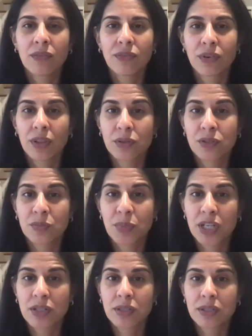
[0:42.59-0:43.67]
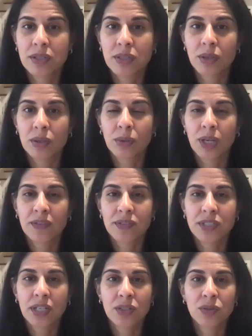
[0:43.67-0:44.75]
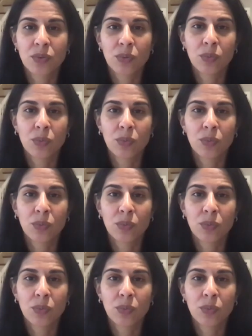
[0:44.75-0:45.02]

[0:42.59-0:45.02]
For those patients who have stage